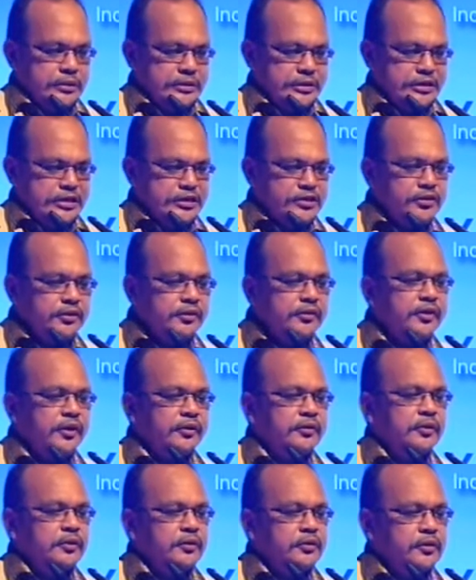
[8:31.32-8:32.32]

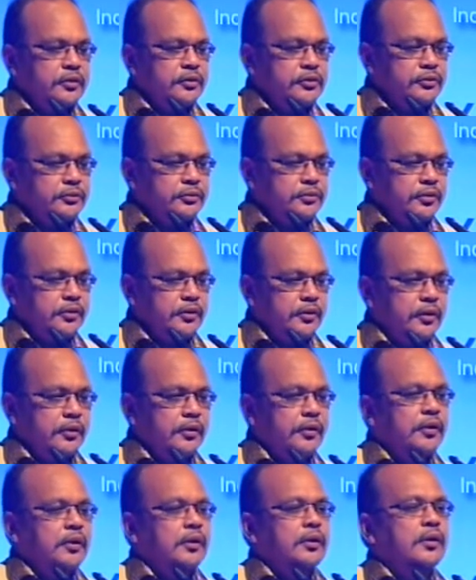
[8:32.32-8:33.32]
integrate into the
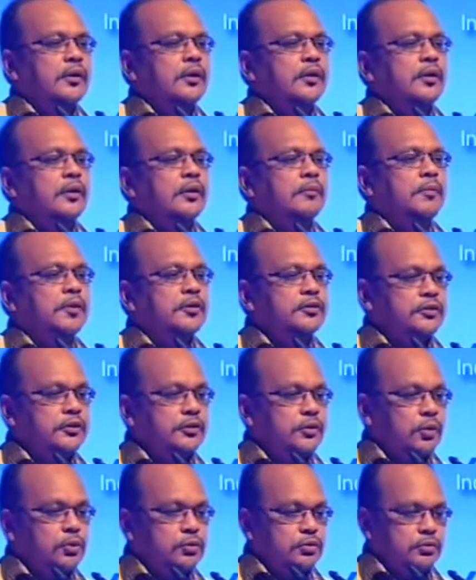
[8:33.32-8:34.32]

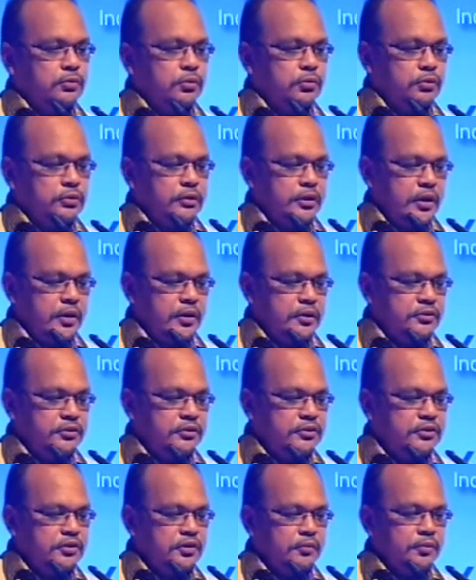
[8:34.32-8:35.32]
multi-rotor
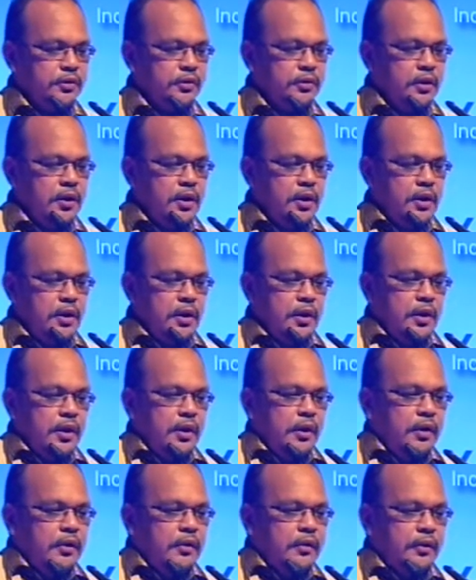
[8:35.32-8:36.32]
system. Yeah?
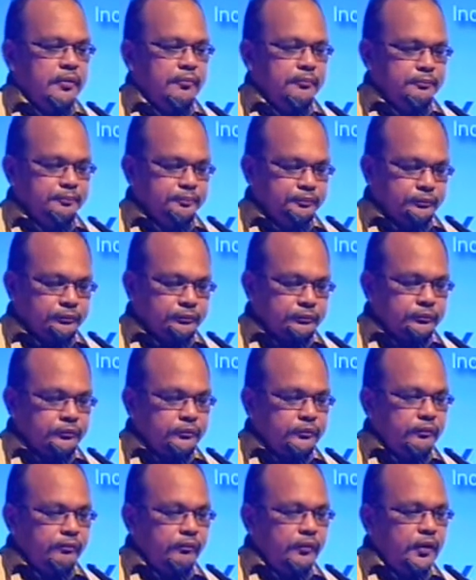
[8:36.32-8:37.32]
Right.
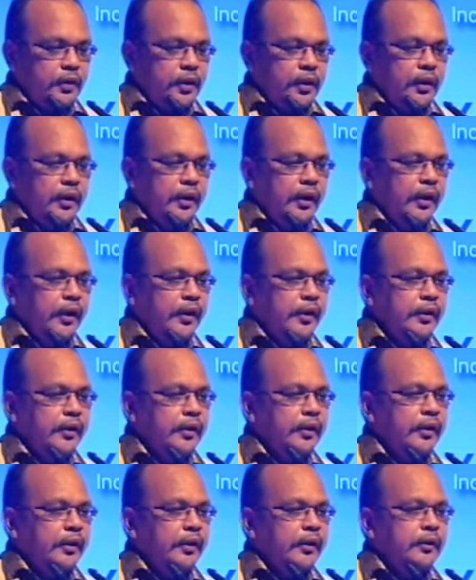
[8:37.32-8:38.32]
And
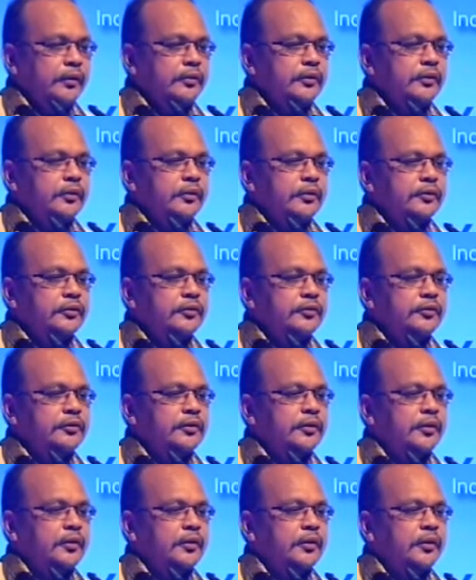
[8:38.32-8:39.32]
this is
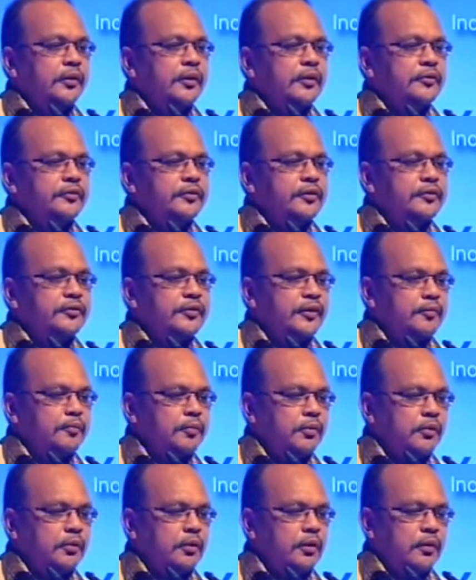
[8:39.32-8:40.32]
an
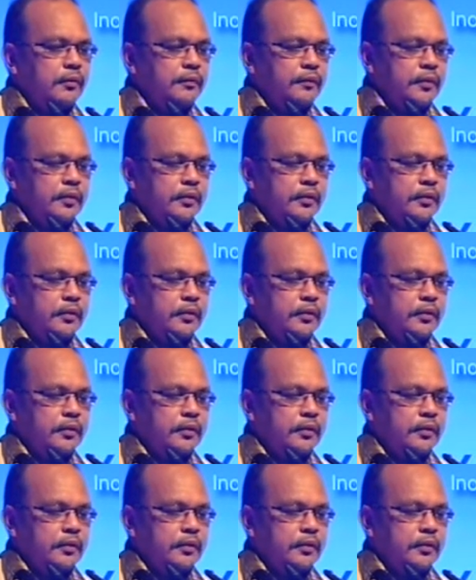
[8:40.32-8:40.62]
example of